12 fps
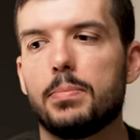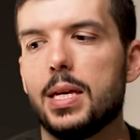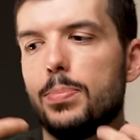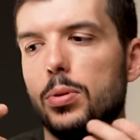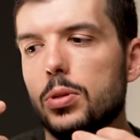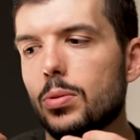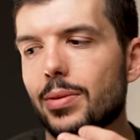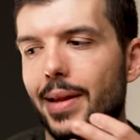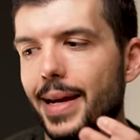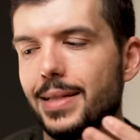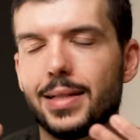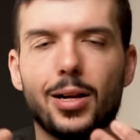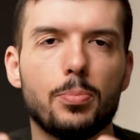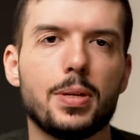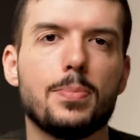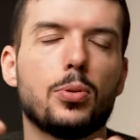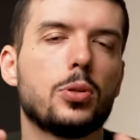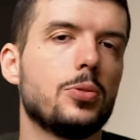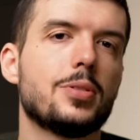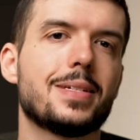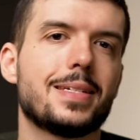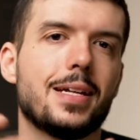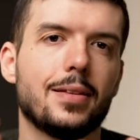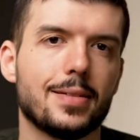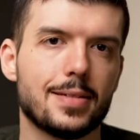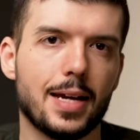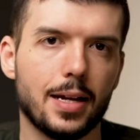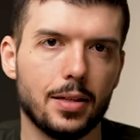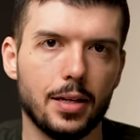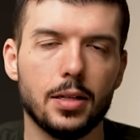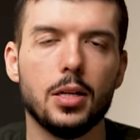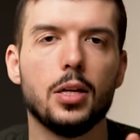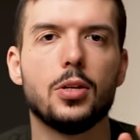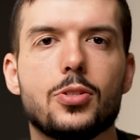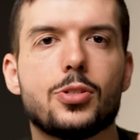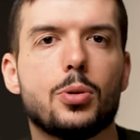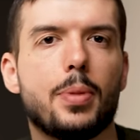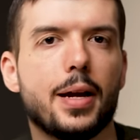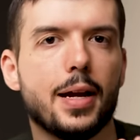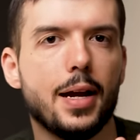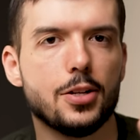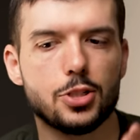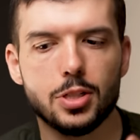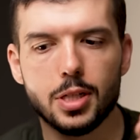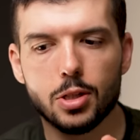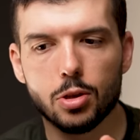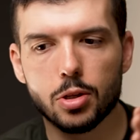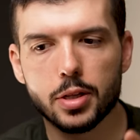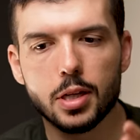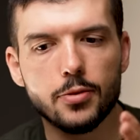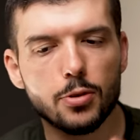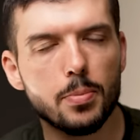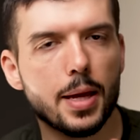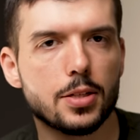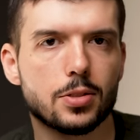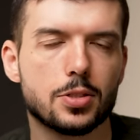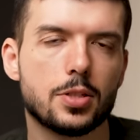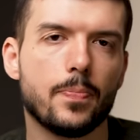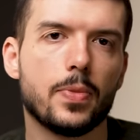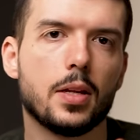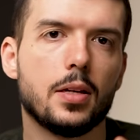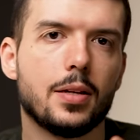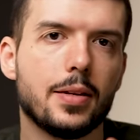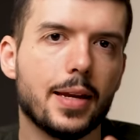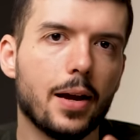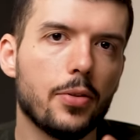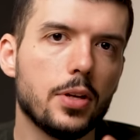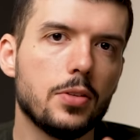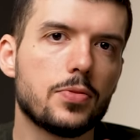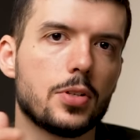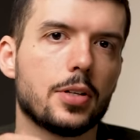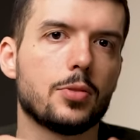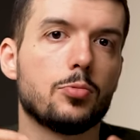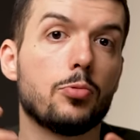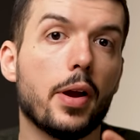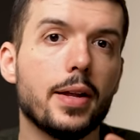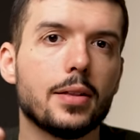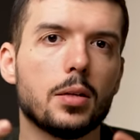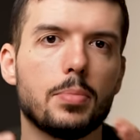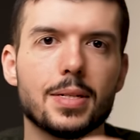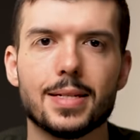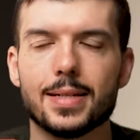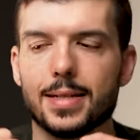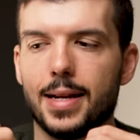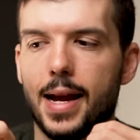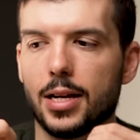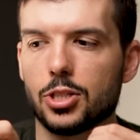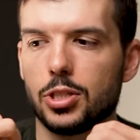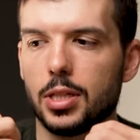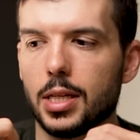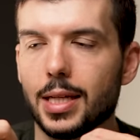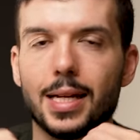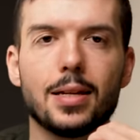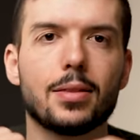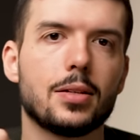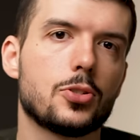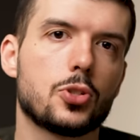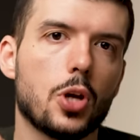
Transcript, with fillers: People don't like to help people who just sit on the sideline. So by actually looking for mentors now that you've started running the business and actually getting things